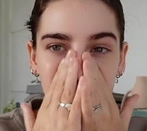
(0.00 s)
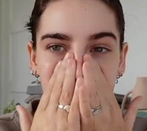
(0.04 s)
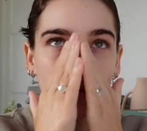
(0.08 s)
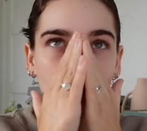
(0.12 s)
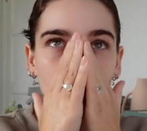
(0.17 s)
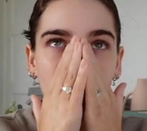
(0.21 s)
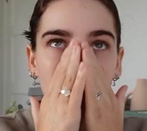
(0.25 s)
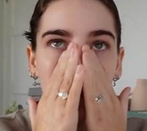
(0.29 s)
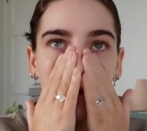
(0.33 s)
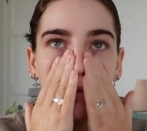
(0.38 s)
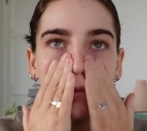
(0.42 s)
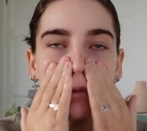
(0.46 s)

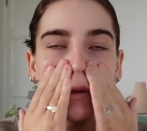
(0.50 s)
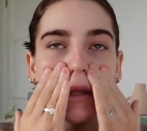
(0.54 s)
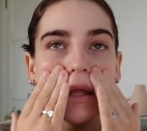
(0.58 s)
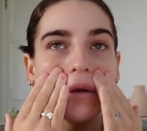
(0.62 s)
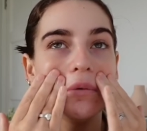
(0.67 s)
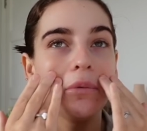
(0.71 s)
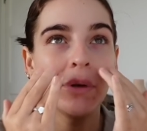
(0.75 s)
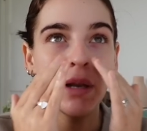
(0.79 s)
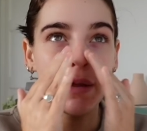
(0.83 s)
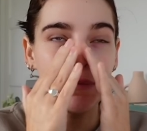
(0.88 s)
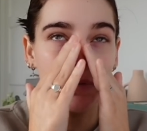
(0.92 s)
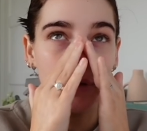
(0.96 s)
Well,
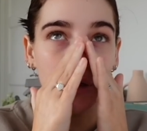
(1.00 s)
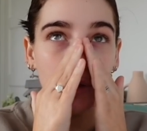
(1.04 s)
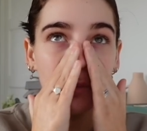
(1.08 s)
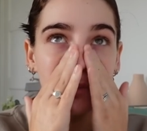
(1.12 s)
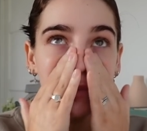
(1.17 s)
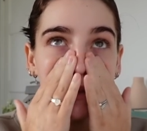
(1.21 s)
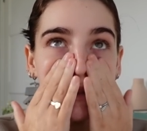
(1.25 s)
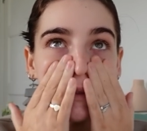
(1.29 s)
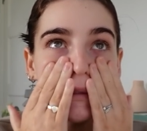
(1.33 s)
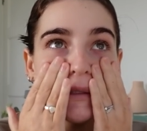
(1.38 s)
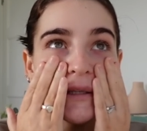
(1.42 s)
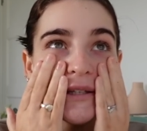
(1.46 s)
it will never
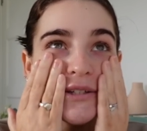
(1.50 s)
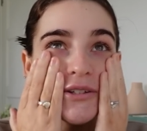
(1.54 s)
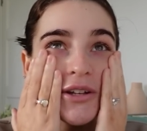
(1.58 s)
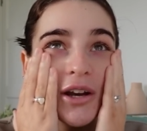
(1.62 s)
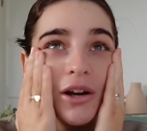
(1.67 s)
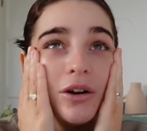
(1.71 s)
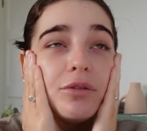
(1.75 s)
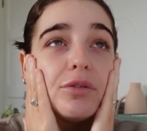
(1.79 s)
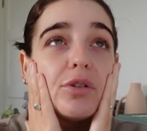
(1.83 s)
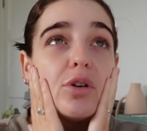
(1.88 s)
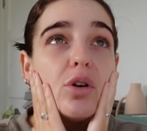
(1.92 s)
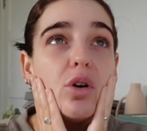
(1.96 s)
completely
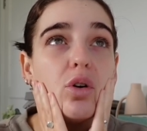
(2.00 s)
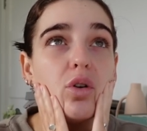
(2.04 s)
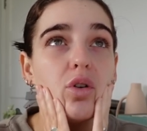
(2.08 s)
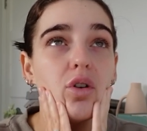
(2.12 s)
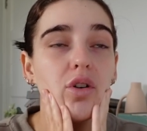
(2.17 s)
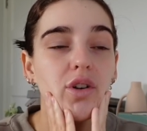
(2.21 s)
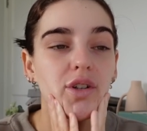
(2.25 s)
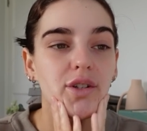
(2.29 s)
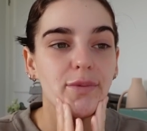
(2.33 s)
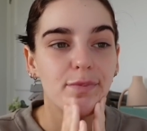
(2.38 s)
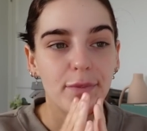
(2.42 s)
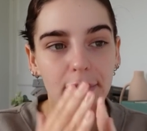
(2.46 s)
shut, of
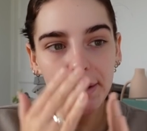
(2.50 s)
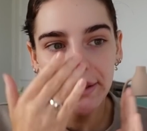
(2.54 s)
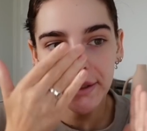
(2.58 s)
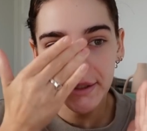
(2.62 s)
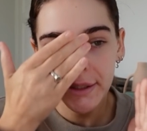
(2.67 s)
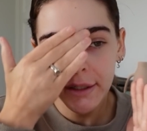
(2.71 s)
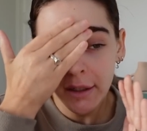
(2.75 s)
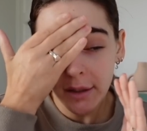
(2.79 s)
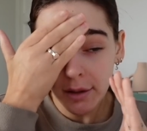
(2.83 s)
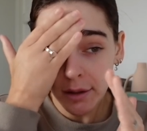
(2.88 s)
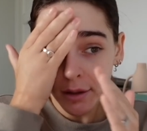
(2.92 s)
course, but